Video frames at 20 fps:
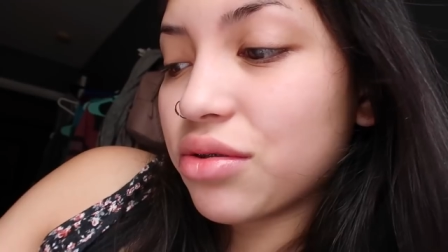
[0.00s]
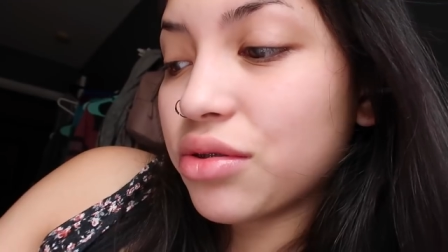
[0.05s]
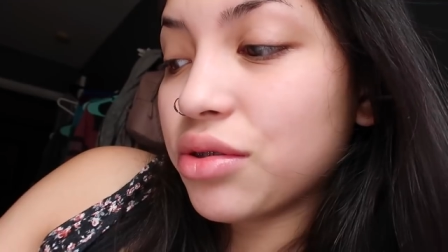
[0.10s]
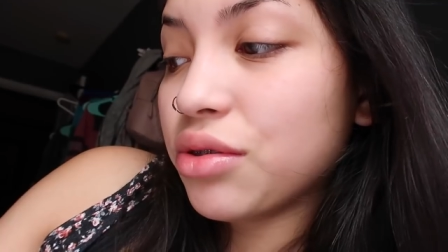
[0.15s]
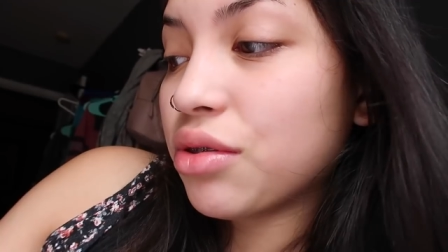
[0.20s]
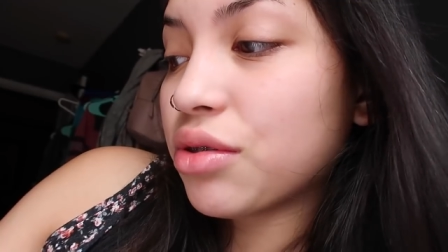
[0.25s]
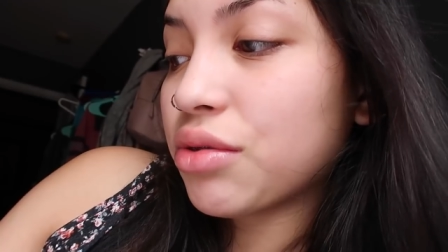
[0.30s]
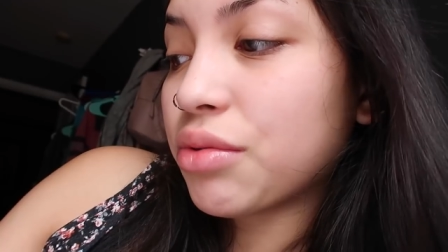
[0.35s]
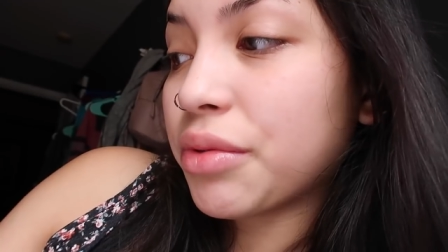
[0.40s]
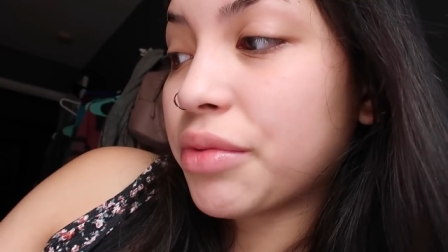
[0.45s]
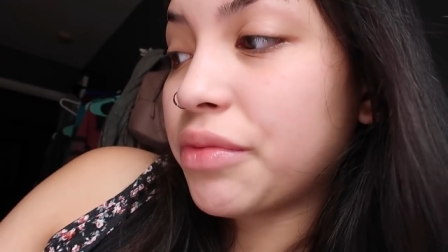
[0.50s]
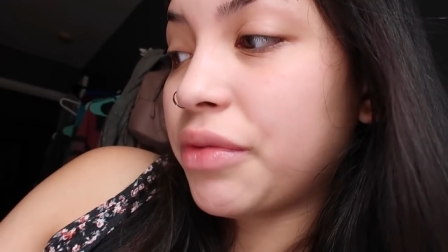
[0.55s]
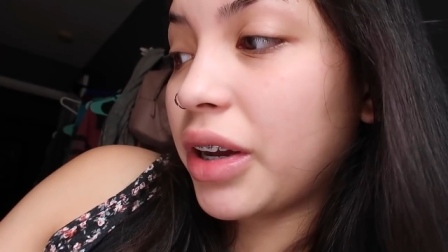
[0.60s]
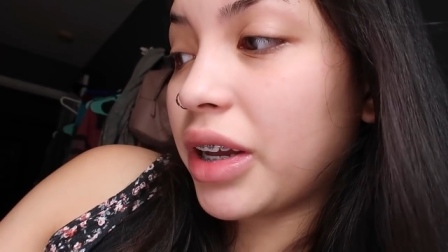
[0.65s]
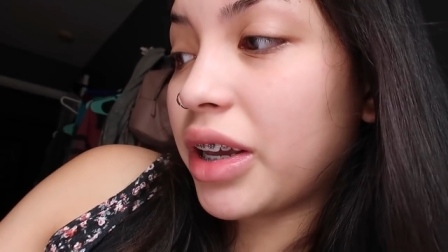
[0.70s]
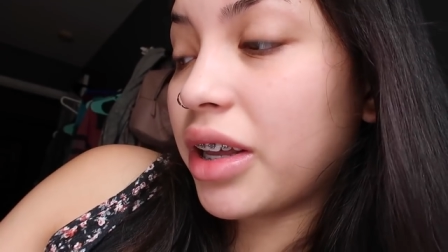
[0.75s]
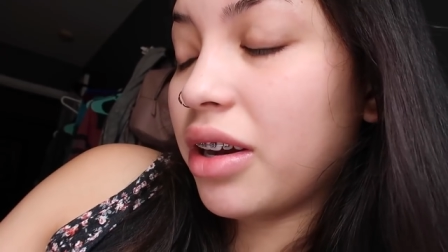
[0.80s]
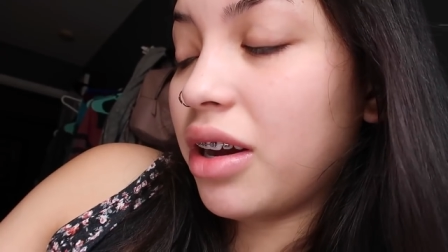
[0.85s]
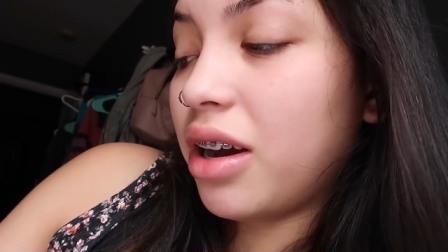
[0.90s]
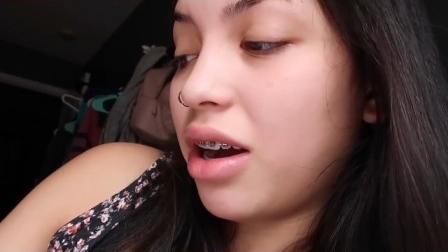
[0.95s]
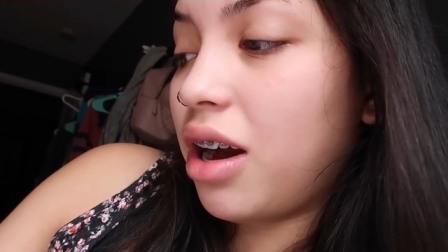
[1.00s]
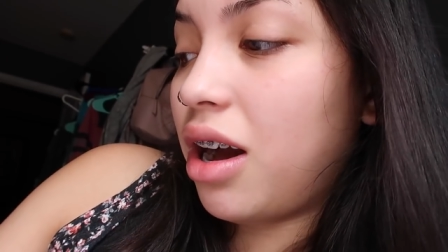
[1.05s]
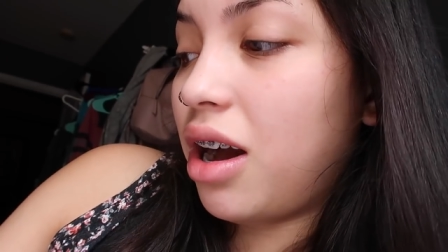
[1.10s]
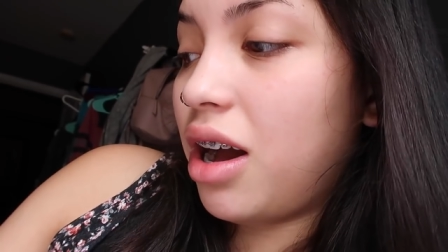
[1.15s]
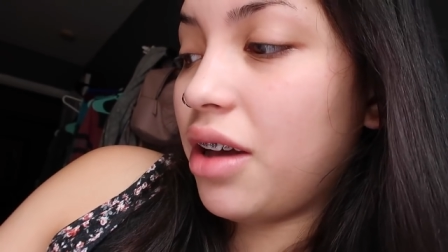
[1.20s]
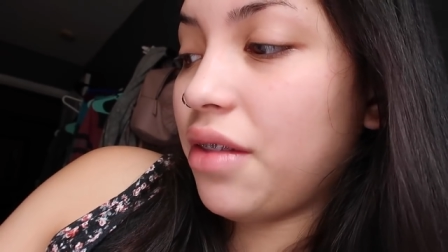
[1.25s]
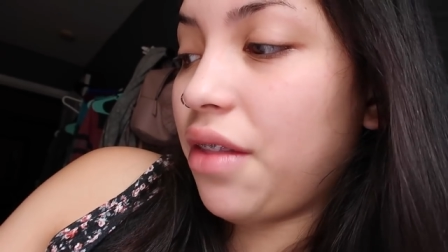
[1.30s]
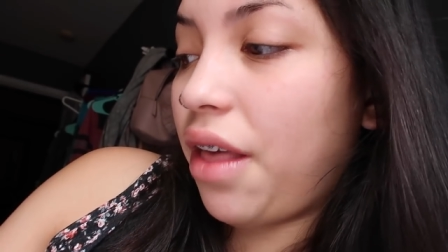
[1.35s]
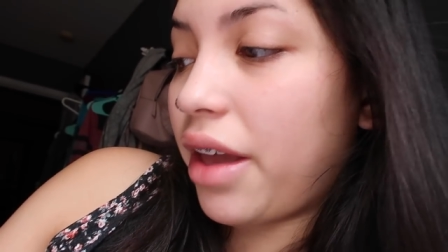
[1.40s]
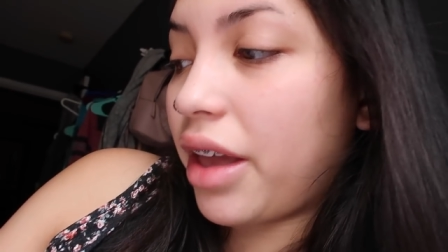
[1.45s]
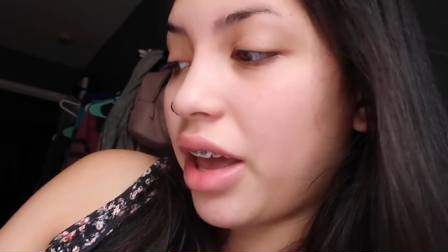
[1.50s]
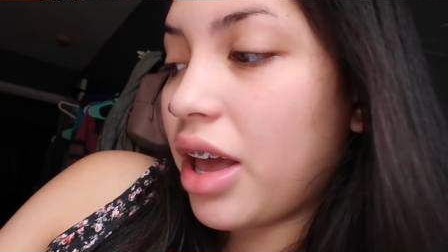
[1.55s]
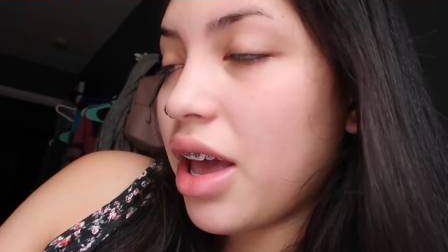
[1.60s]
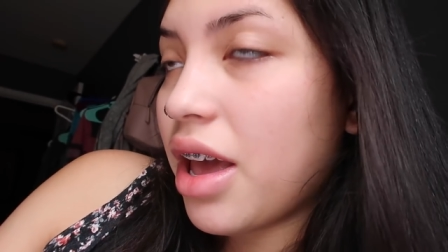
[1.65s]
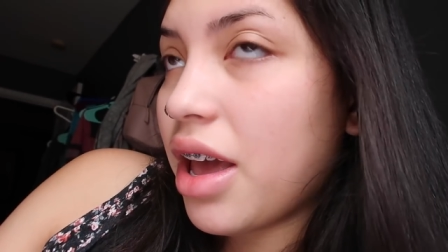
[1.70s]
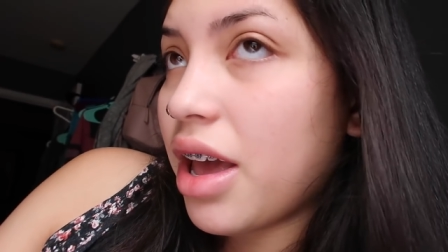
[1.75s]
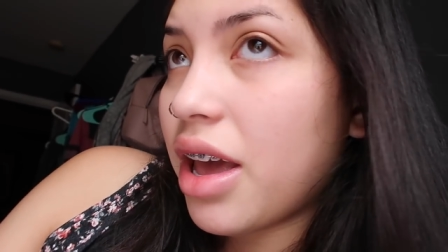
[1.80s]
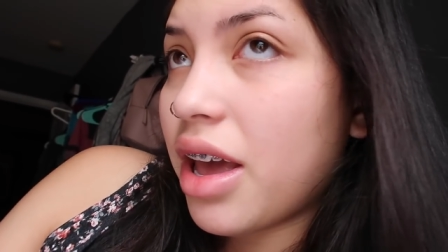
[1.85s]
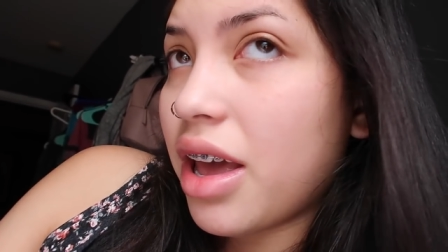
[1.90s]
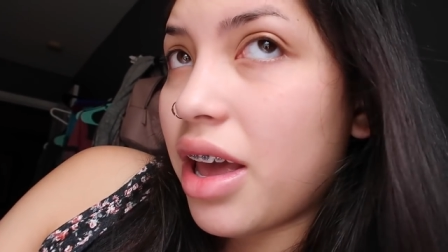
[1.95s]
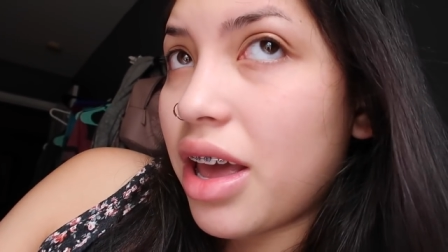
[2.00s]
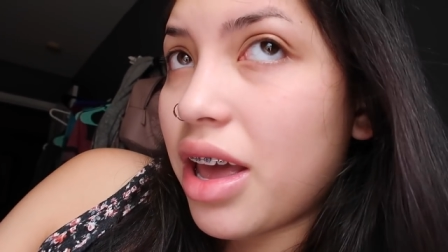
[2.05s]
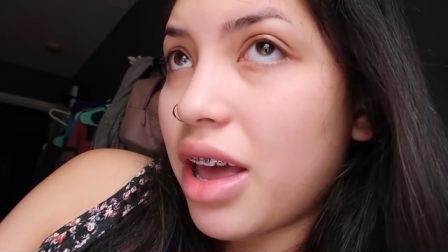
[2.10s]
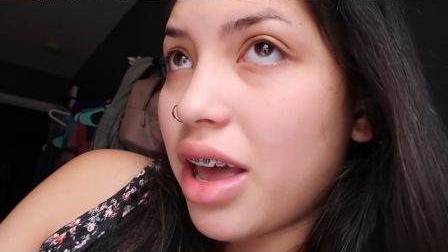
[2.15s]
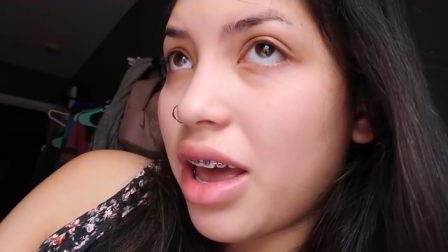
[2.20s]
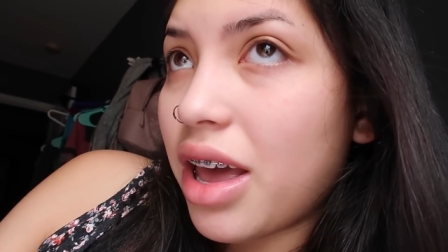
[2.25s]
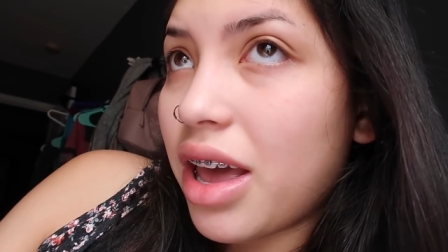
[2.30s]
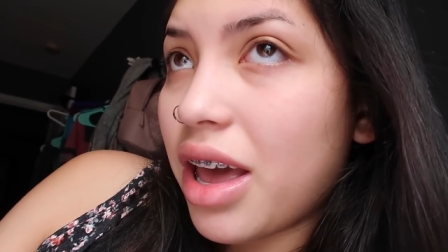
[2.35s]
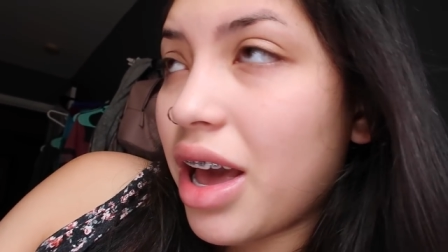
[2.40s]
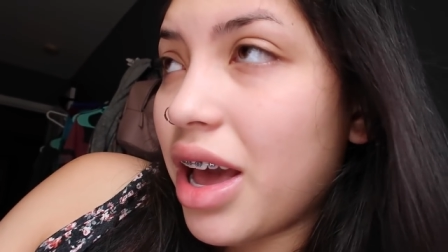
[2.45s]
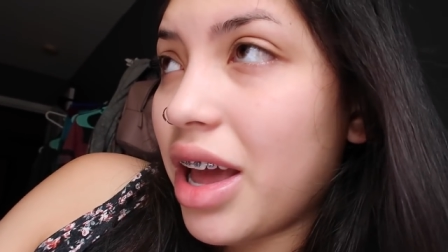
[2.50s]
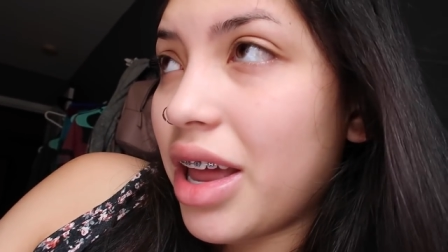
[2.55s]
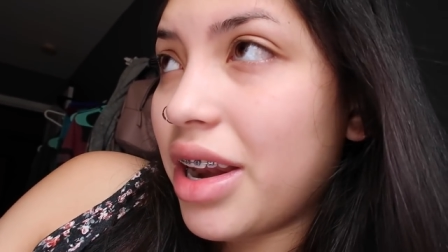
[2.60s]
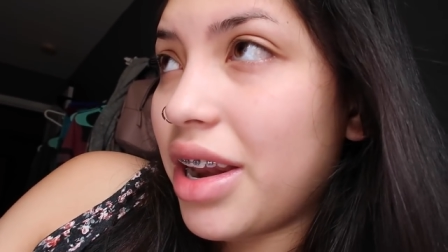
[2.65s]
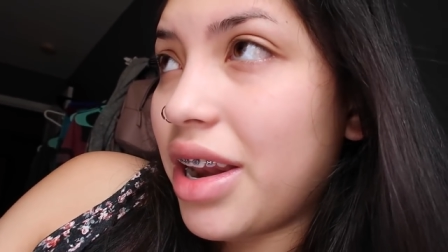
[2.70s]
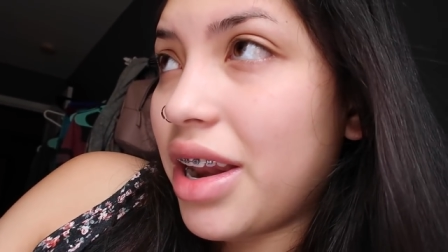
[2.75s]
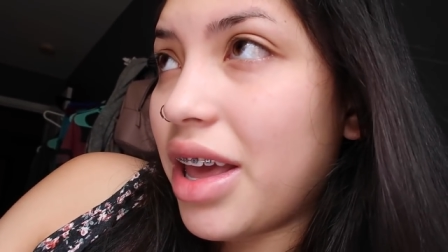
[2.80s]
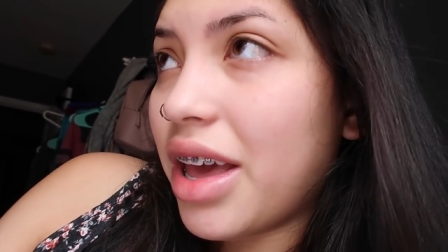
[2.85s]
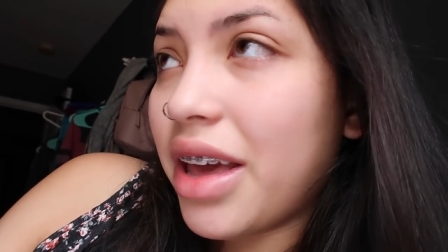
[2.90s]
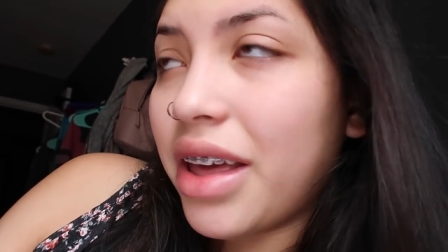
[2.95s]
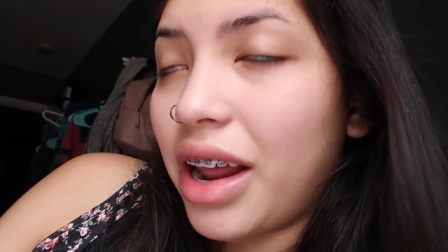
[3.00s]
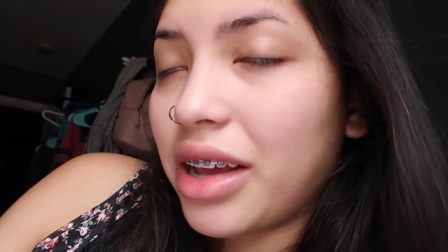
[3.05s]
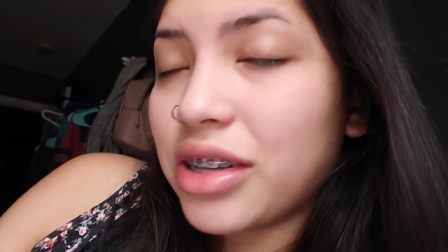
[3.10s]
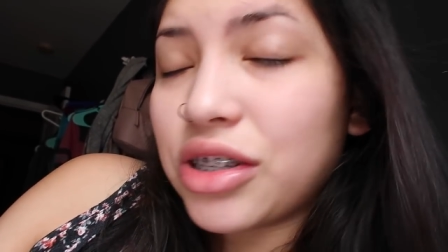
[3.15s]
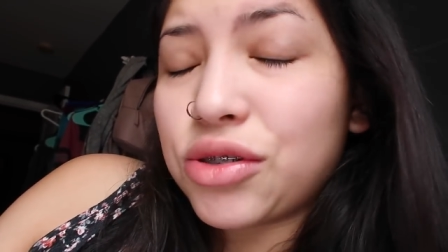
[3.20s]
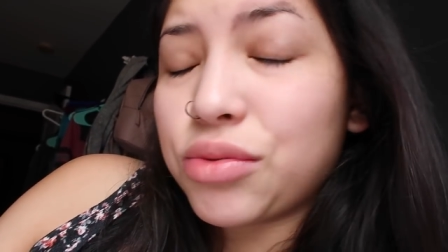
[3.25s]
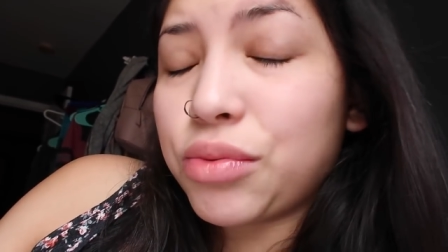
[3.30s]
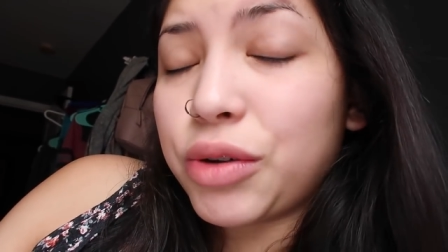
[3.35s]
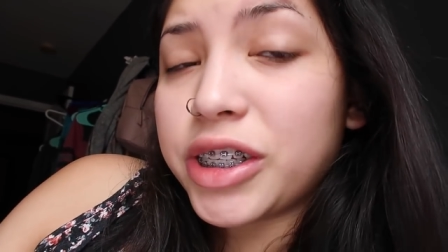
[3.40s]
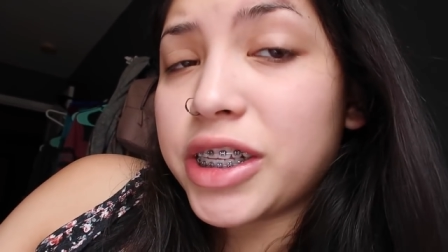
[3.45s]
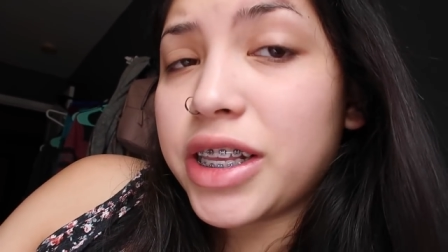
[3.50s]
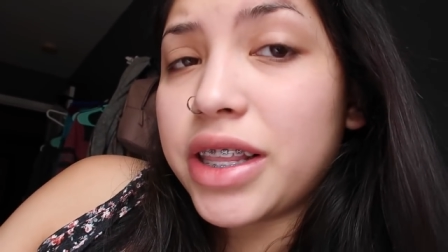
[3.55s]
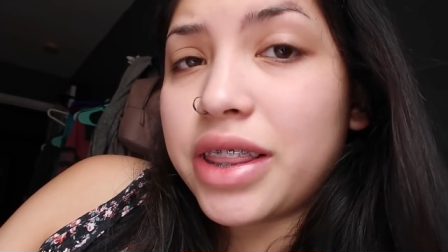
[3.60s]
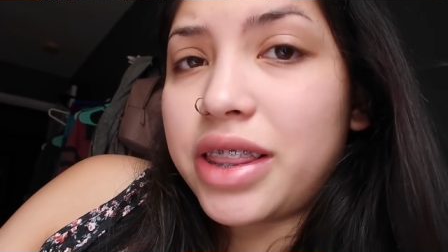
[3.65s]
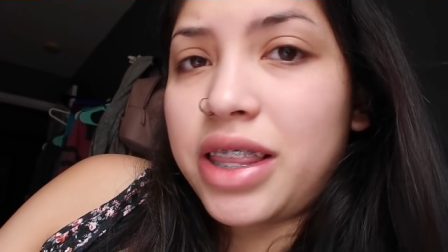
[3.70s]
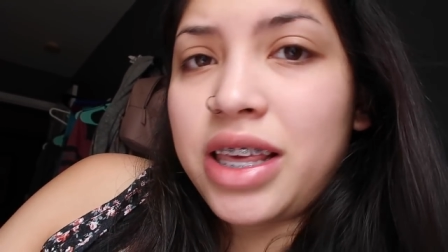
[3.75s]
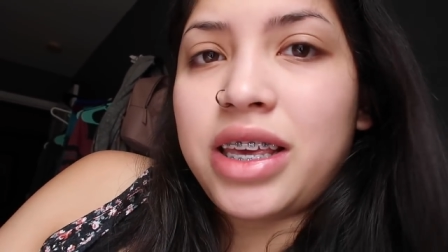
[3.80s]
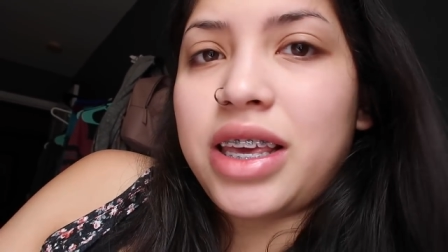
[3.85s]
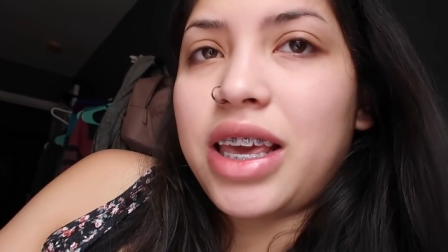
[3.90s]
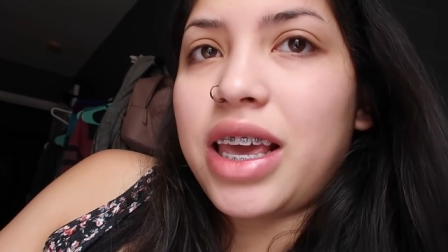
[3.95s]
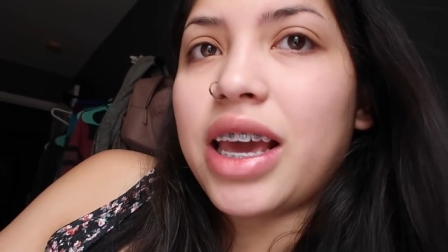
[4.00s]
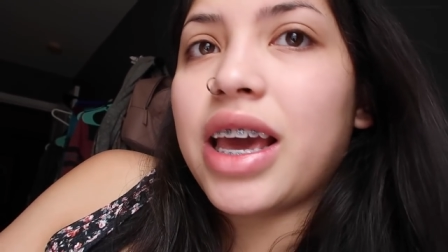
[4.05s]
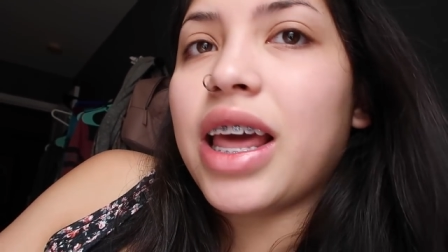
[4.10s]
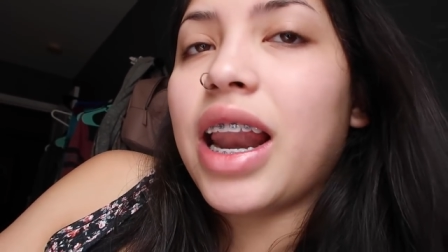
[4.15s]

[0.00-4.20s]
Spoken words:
those noodles were fucking hot, like, and I just wasn't thinking,